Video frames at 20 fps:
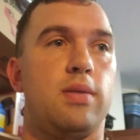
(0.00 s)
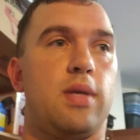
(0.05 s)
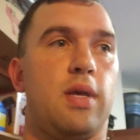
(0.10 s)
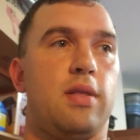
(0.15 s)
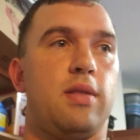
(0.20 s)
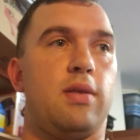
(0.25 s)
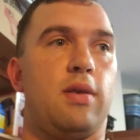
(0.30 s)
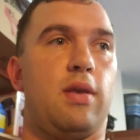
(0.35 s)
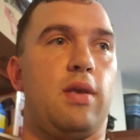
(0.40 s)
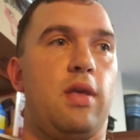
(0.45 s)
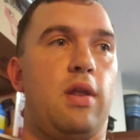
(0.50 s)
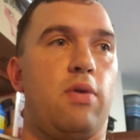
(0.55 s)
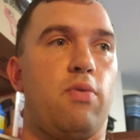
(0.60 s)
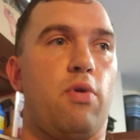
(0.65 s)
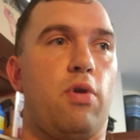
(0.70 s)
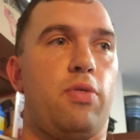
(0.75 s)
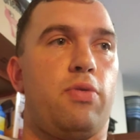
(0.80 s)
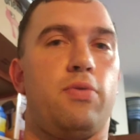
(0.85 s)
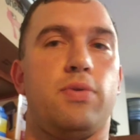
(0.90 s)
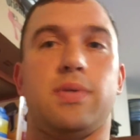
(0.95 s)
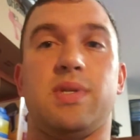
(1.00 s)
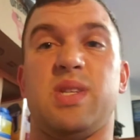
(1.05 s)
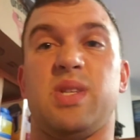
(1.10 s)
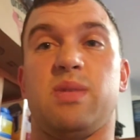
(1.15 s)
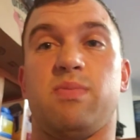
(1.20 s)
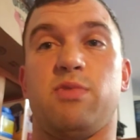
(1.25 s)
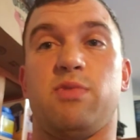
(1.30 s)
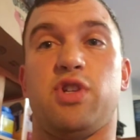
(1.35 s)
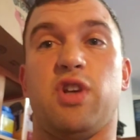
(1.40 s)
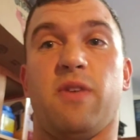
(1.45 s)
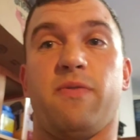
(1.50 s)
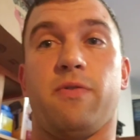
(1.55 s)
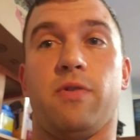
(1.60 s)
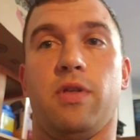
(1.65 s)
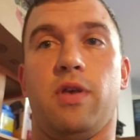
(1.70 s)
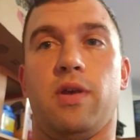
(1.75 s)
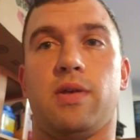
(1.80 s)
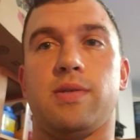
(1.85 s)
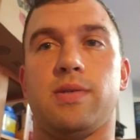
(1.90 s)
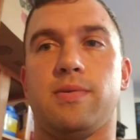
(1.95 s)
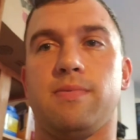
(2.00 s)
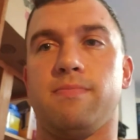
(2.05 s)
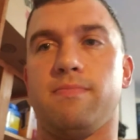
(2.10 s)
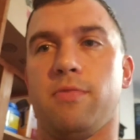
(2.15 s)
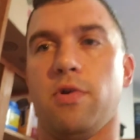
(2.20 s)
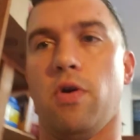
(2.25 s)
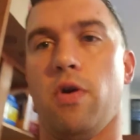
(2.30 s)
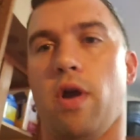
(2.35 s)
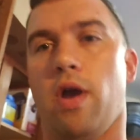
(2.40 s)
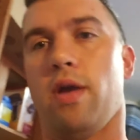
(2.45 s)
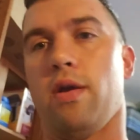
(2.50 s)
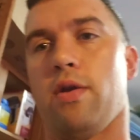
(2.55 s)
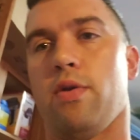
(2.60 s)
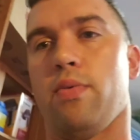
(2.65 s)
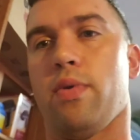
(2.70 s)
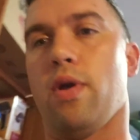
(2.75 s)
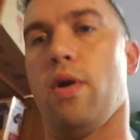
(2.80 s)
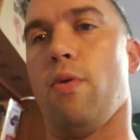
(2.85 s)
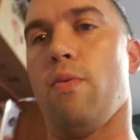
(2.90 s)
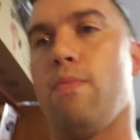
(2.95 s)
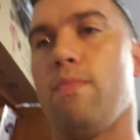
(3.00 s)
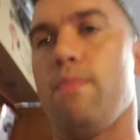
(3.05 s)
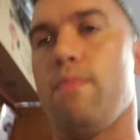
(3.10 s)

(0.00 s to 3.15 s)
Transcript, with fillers: get the, get it running through system. Check for leaks. All right, here we go.